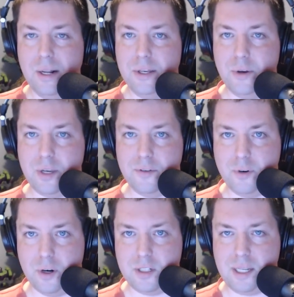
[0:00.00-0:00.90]
you can, of
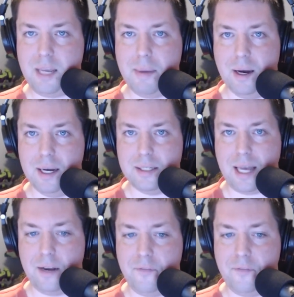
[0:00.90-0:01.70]
course, email us at